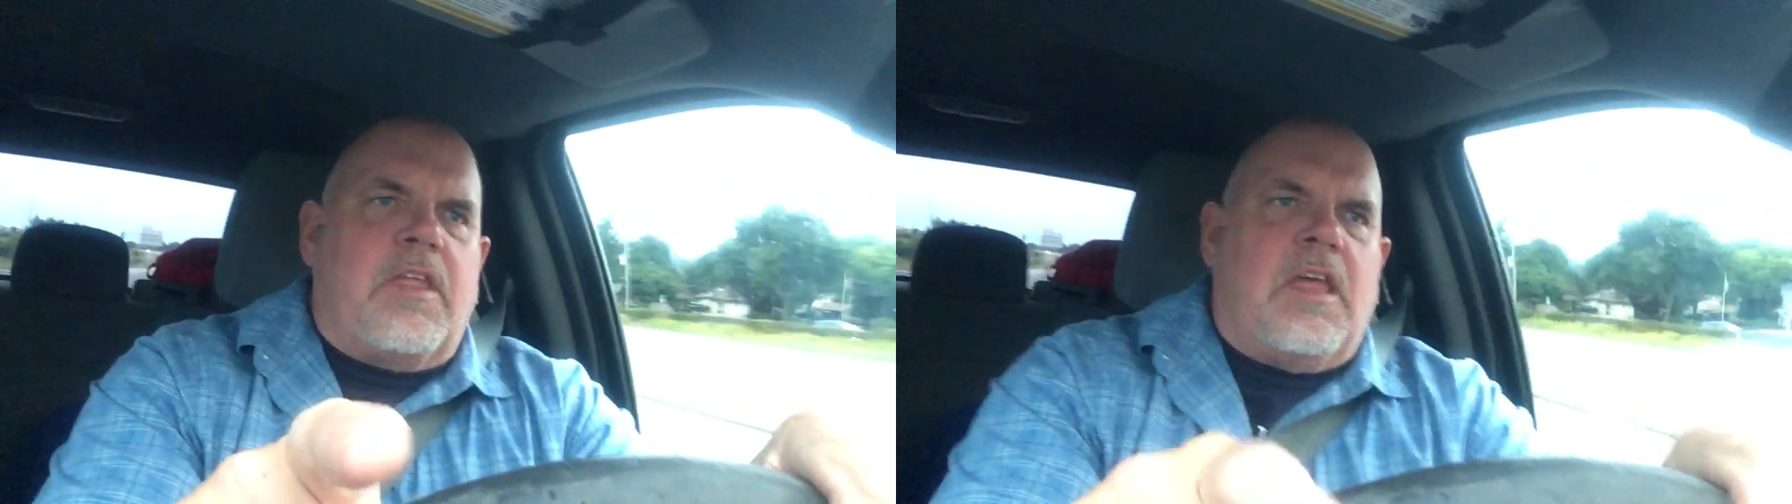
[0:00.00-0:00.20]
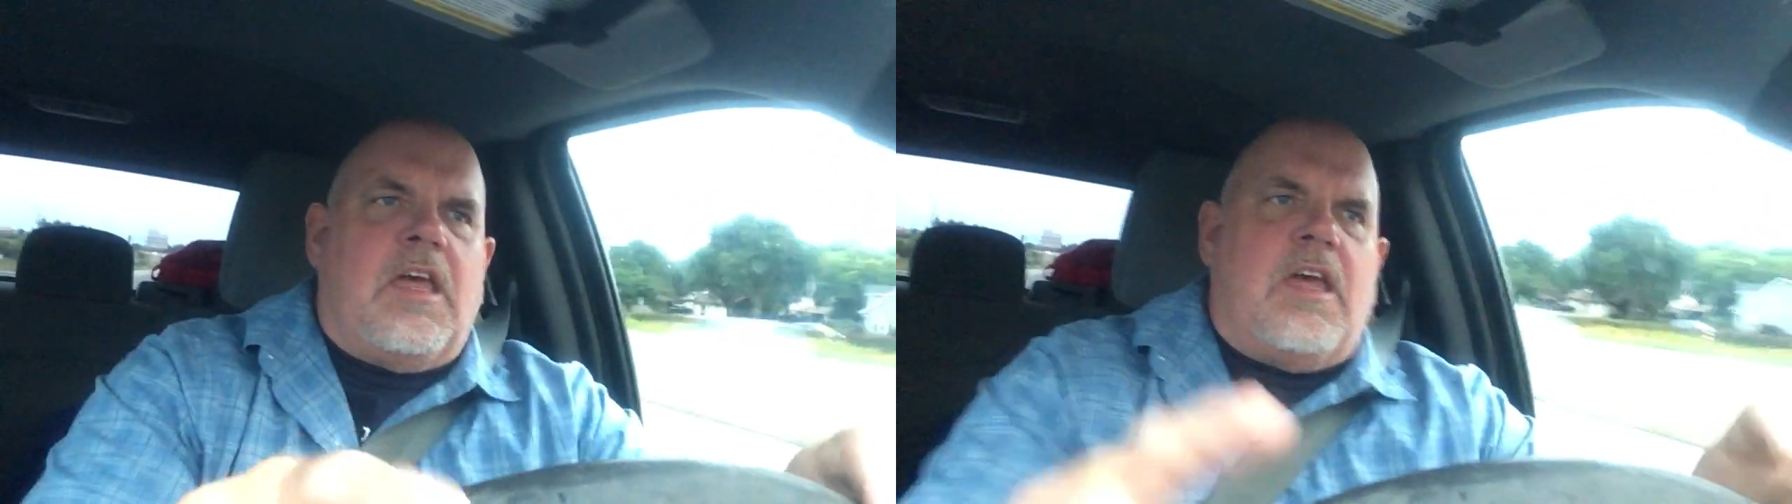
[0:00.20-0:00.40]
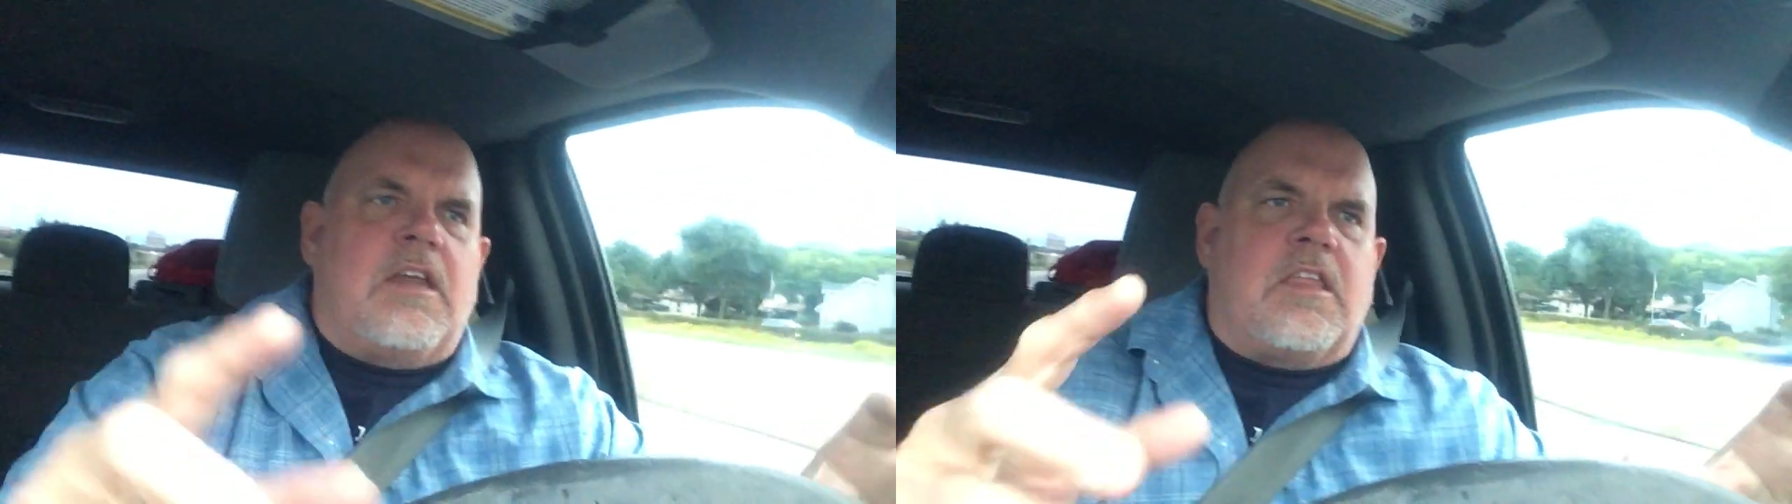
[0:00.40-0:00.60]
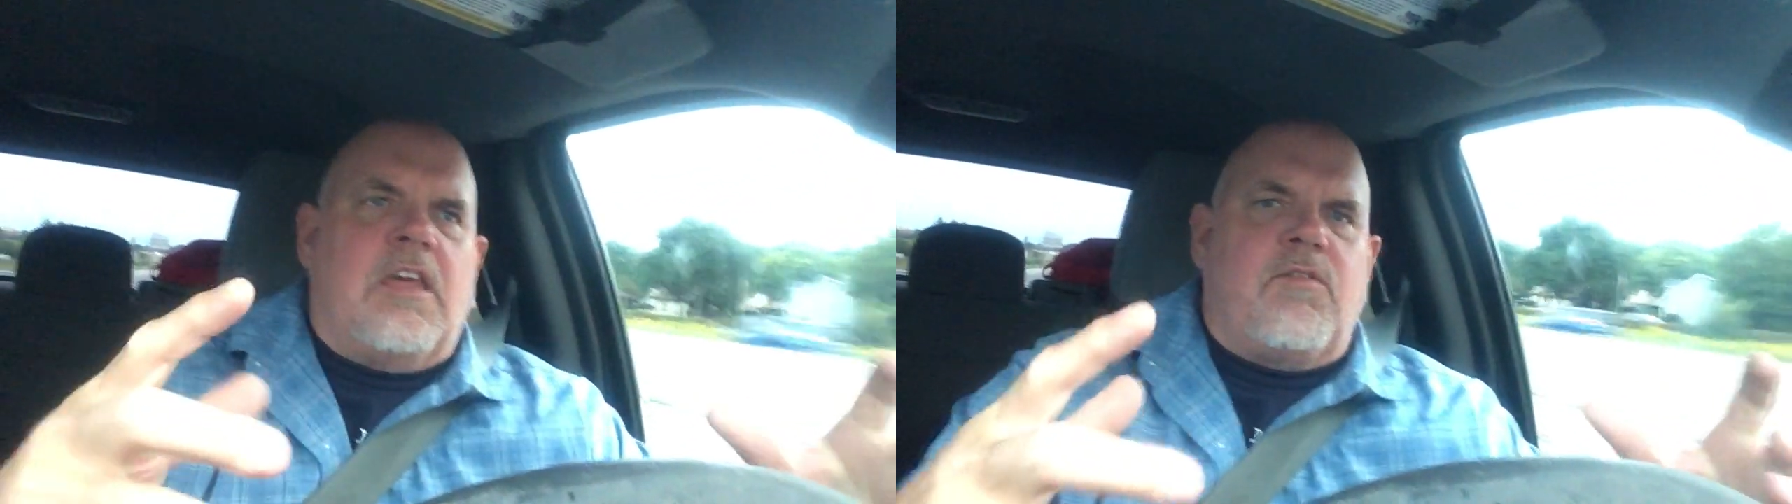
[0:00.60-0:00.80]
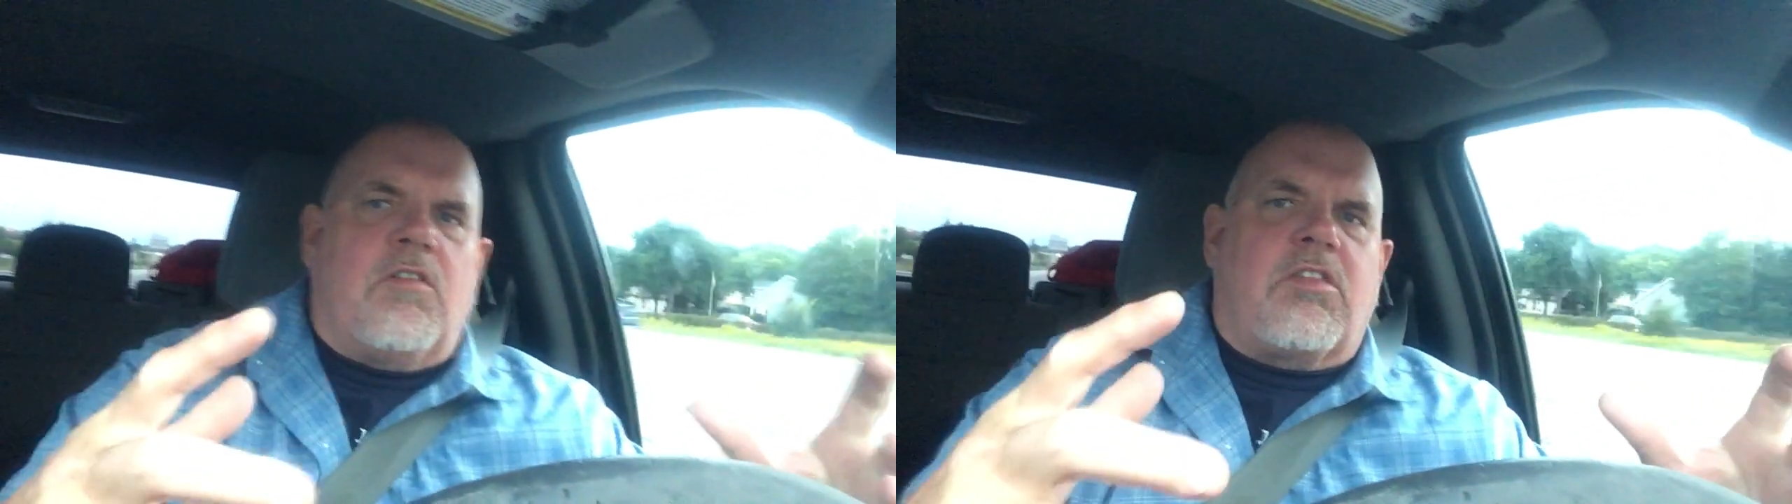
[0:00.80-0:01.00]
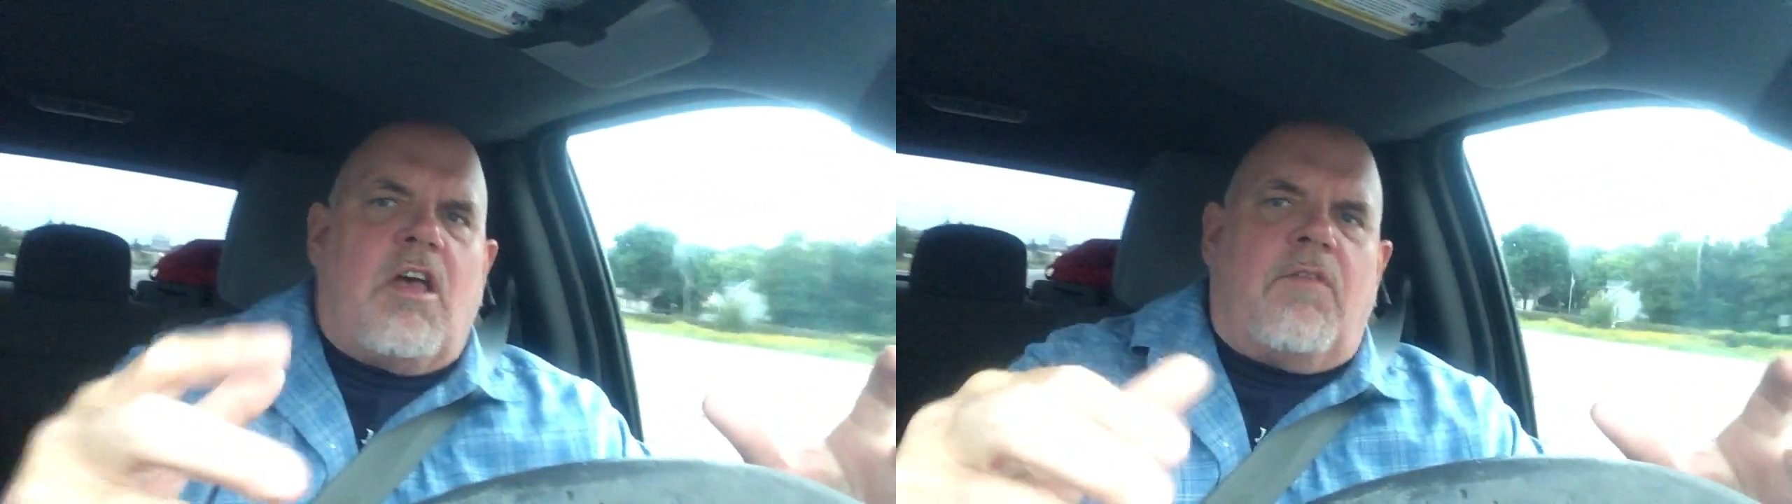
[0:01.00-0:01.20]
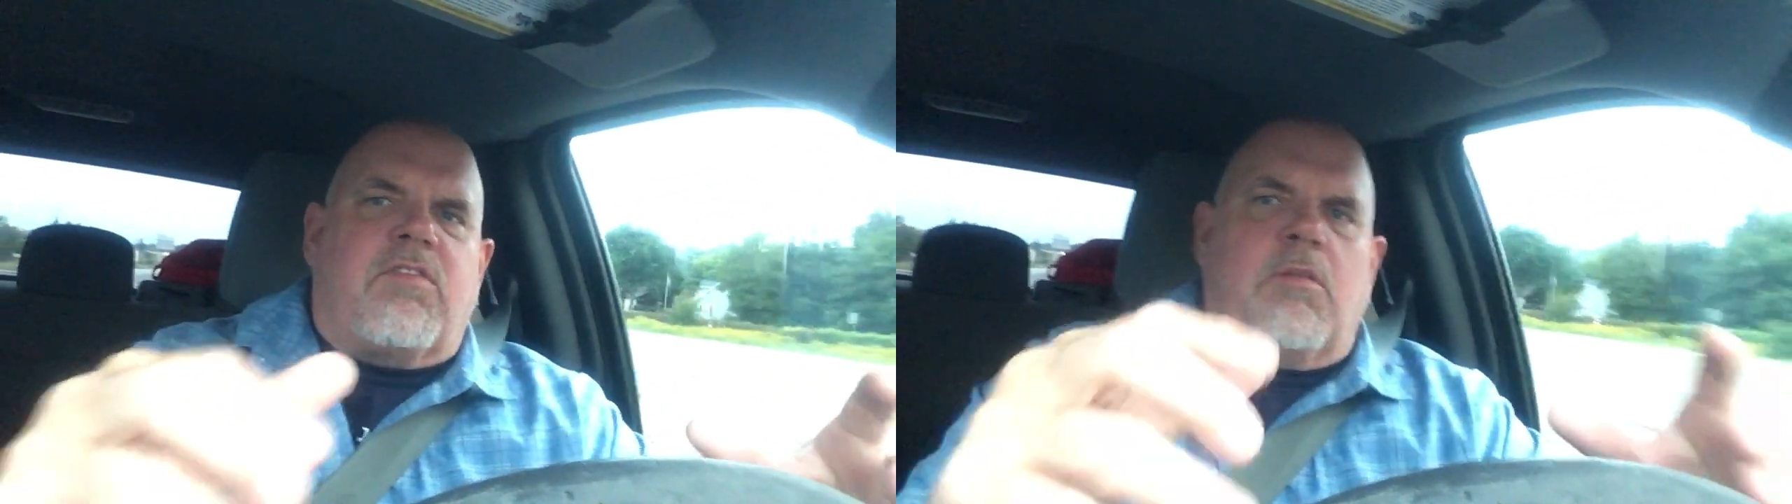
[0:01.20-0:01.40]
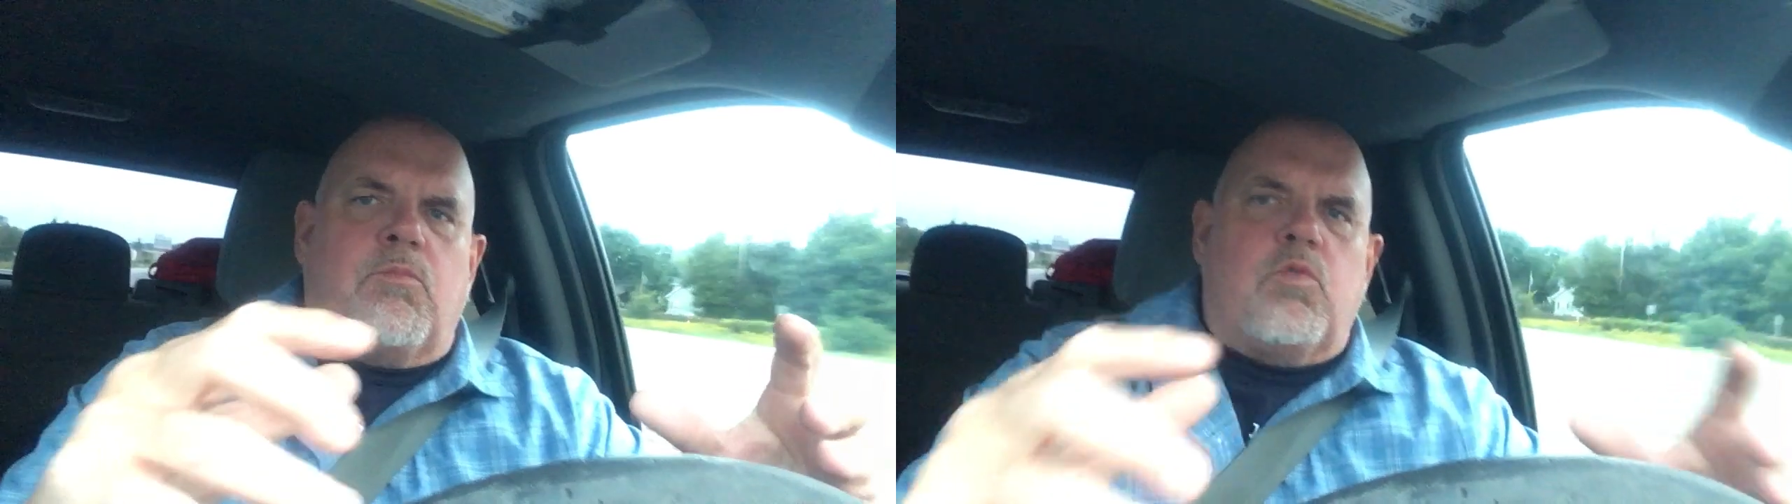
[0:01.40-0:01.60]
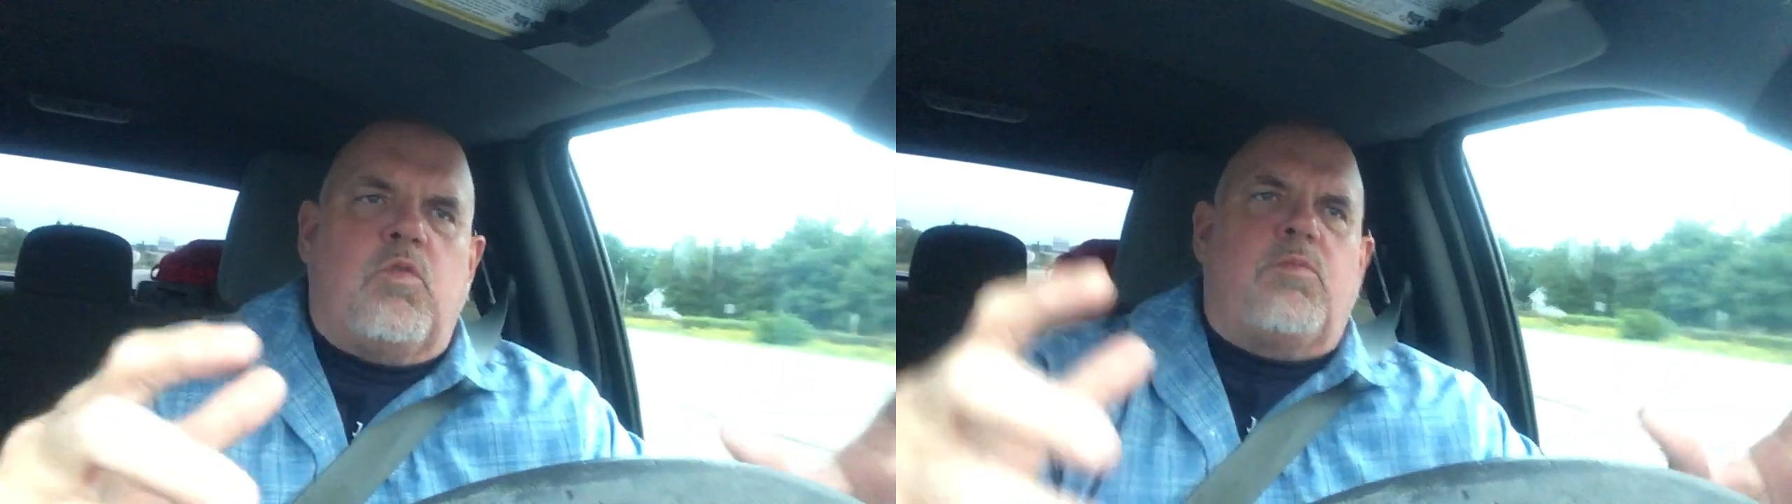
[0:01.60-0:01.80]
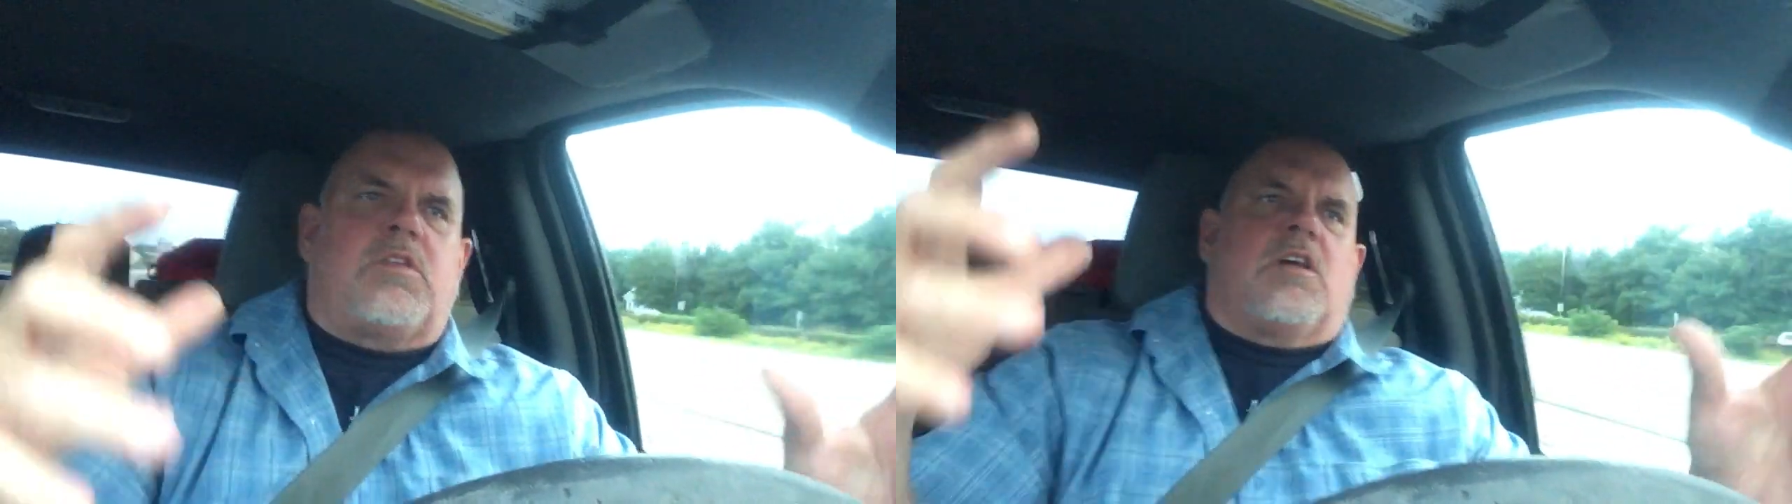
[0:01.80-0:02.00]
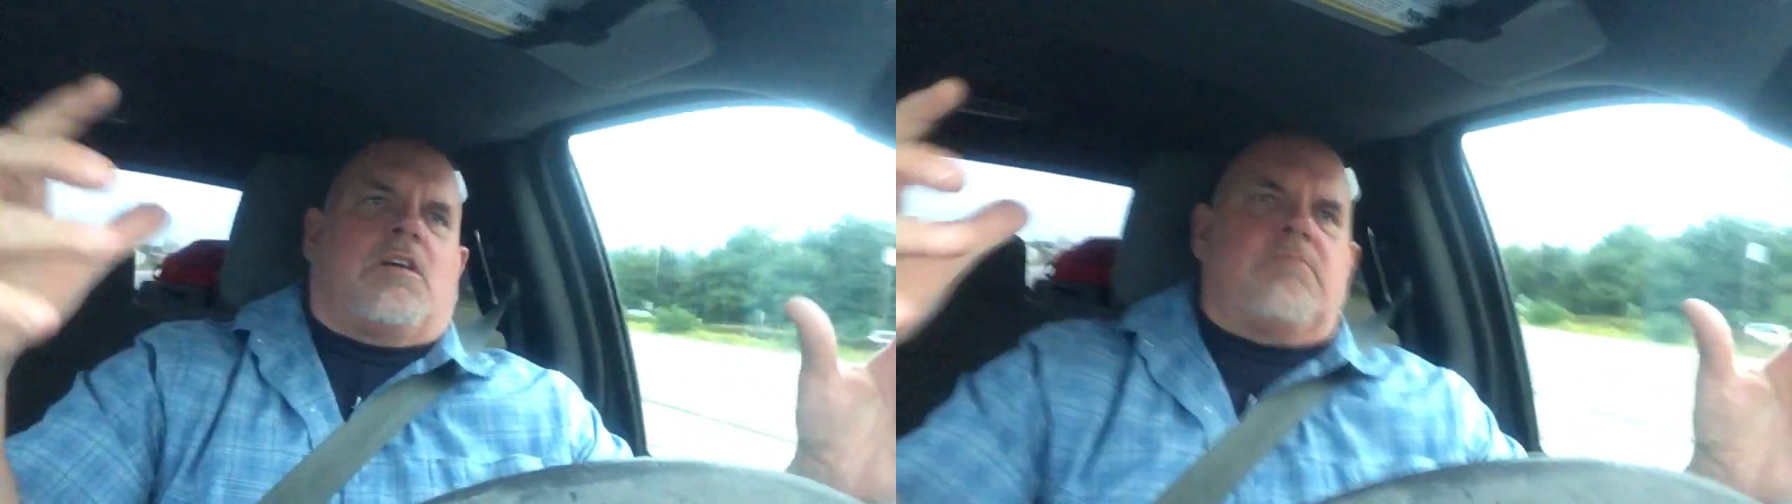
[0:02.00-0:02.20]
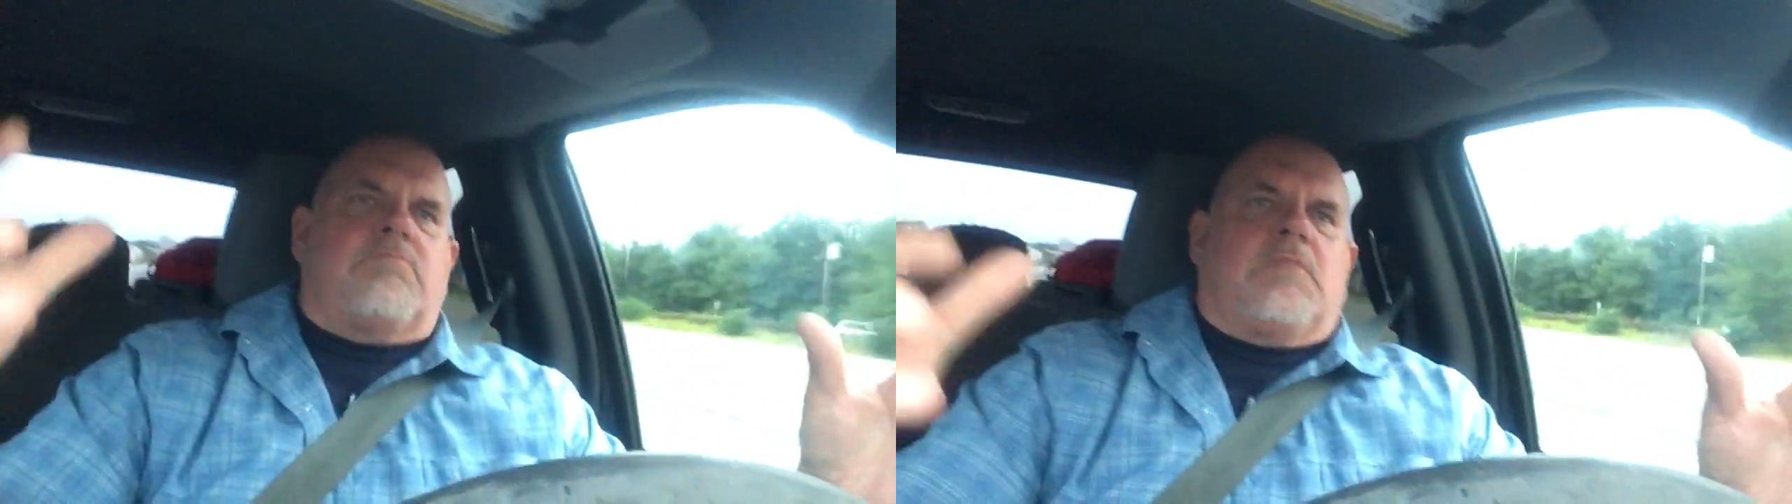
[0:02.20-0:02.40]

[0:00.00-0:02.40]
and give yourself some room to,